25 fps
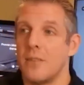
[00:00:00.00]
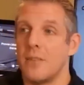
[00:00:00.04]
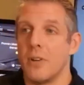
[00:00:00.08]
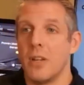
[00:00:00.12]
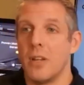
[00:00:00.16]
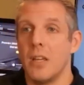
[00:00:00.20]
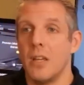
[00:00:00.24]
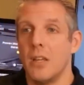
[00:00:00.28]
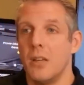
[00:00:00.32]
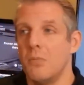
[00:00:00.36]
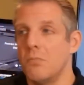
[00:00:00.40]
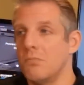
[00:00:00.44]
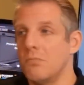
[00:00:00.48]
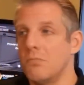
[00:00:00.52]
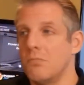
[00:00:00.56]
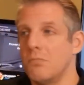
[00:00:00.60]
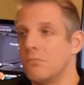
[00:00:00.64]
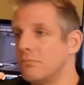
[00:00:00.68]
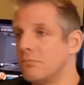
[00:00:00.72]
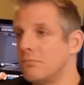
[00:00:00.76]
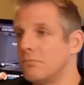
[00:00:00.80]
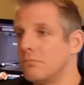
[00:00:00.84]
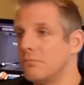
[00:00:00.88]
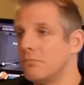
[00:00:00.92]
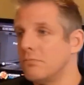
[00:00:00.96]
Every
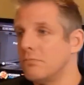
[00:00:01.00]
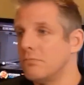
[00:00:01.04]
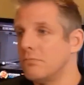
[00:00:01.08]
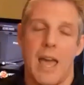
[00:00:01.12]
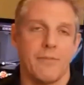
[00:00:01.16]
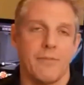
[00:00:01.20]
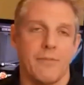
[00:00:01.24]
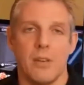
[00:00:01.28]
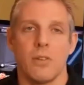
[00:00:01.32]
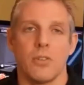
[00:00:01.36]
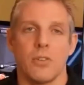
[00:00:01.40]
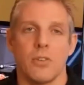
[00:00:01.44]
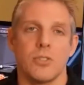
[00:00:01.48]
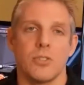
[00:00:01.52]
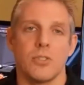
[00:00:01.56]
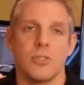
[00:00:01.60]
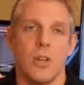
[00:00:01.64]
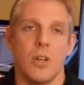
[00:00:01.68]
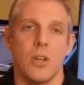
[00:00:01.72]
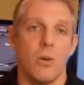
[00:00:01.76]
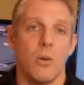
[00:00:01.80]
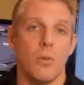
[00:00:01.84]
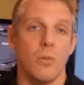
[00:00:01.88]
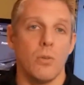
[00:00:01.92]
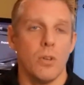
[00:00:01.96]
half year or
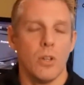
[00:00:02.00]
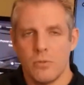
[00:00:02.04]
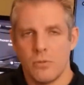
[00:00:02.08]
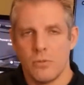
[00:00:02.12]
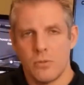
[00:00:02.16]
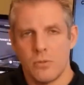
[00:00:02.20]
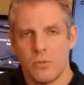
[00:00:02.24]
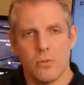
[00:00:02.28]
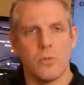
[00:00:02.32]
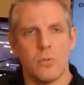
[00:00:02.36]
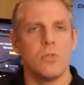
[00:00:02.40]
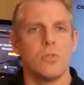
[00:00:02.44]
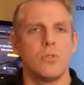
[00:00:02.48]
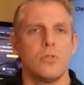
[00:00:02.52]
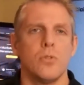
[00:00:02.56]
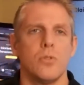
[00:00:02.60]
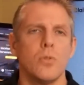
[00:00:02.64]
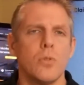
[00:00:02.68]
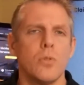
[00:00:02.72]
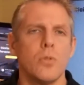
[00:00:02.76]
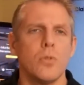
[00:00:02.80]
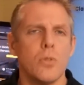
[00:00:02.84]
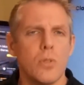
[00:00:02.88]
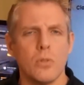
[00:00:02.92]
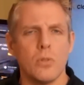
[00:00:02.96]
so, do
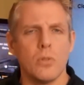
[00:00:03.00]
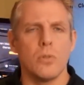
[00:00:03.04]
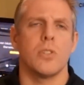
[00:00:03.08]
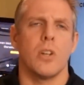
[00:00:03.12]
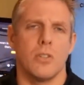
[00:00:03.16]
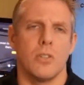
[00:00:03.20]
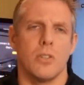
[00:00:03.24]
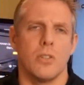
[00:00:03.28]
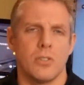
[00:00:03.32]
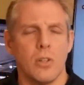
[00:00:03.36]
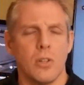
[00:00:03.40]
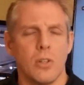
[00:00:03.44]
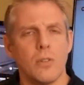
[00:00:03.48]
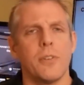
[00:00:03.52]
Google search.